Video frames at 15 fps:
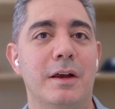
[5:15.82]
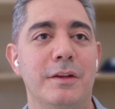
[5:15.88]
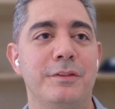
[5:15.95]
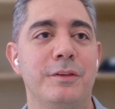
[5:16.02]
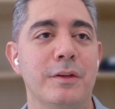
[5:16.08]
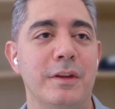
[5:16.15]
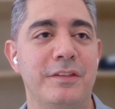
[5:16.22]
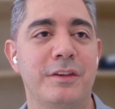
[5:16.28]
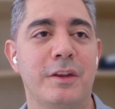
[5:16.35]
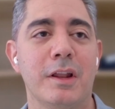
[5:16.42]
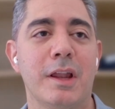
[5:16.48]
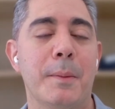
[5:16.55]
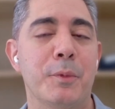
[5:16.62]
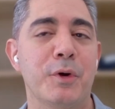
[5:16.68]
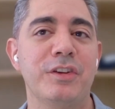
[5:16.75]
So this
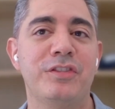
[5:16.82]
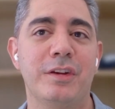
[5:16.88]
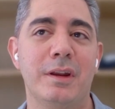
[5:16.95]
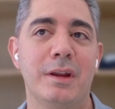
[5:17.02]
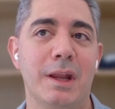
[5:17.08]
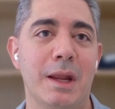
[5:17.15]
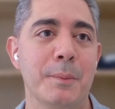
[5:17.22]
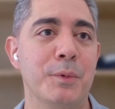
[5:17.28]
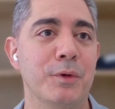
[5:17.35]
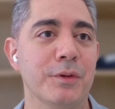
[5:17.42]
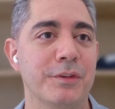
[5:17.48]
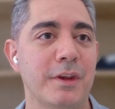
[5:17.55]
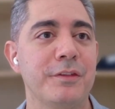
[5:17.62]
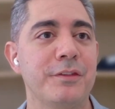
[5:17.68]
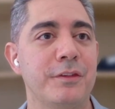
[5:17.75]
collaboration
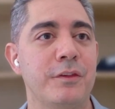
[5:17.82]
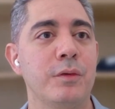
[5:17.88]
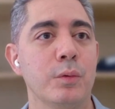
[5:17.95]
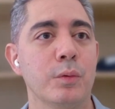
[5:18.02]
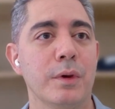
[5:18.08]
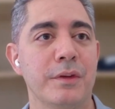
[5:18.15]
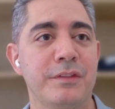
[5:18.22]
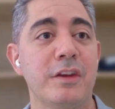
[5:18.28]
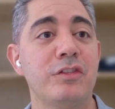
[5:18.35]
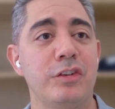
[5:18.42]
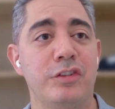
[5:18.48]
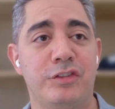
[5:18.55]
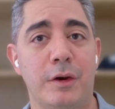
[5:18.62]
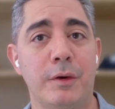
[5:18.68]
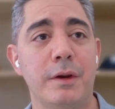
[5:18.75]
enables us to
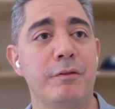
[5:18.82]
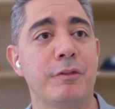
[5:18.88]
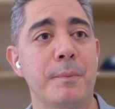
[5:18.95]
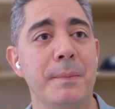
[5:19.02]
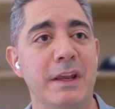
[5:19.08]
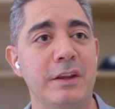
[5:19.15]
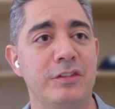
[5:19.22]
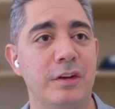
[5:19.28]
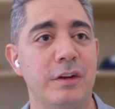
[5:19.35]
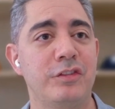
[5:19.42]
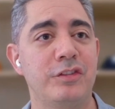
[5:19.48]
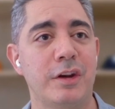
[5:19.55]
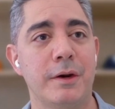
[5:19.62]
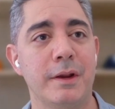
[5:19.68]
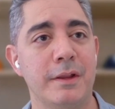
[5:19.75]
essentially share information,
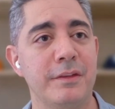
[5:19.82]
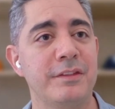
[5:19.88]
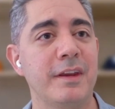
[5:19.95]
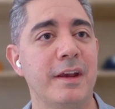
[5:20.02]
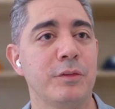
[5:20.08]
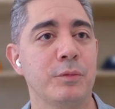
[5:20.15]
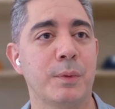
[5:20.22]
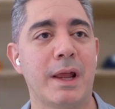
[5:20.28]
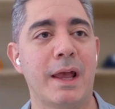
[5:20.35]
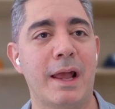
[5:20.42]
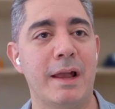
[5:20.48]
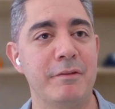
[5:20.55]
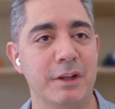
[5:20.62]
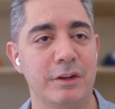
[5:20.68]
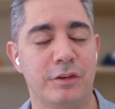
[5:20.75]
share insights without
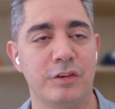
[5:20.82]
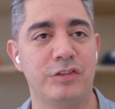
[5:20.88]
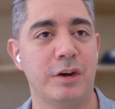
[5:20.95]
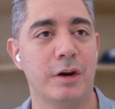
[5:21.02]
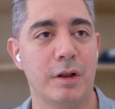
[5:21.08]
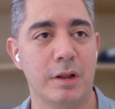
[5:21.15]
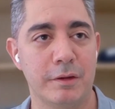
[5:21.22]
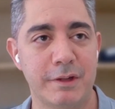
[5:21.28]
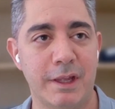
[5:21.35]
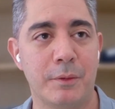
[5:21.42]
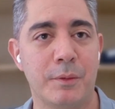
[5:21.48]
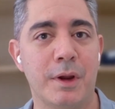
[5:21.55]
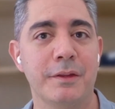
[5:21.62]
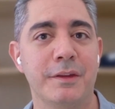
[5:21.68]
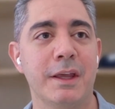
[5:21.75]
having to share all of that
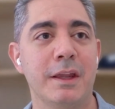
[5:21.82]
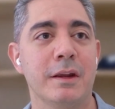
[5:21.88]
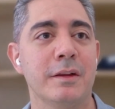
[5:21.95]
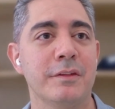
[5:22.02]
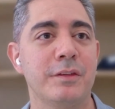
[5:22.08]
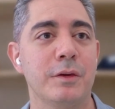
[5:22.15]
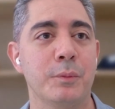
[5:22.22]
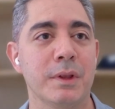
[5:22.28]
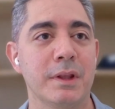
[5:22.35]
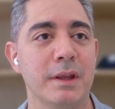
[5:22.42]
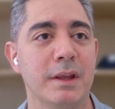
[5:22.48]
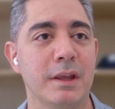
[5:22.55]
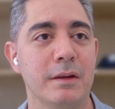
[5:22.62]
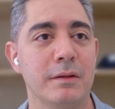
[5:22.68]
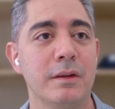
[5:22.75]
raw data. So it really
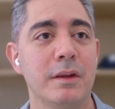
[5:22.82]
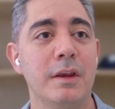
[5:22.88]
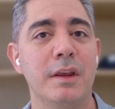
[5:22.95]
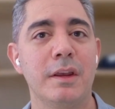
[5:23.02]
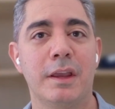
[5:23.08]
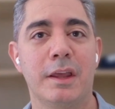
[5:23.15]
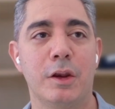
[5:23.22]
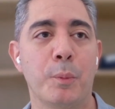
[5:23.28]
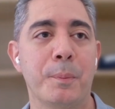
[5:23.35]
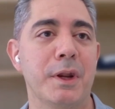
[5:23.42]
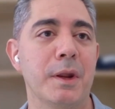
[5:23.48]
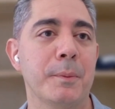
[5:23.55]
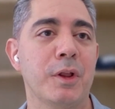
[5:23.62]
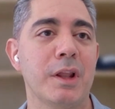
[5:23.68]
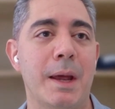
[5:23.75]
can open
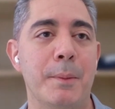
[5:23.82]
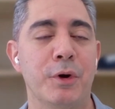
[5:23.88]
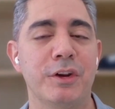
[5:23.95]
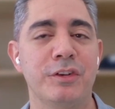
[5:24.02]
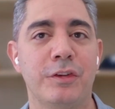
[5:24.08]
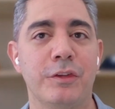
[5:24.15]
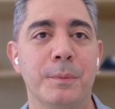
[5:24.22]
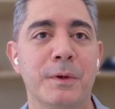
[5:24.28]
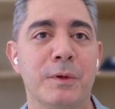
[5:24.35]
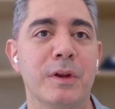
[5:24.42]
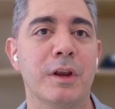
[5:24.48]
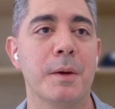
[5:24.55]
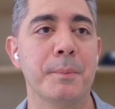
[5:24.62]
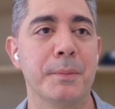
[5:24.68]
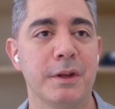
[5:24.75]
up collaborations
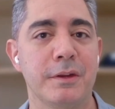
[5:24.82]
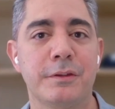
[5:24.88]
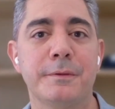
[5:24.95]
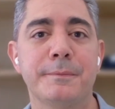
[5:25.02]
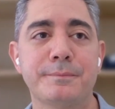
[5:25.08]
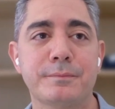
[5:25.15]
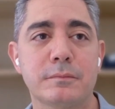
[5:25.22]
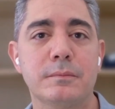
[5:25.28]
between companies.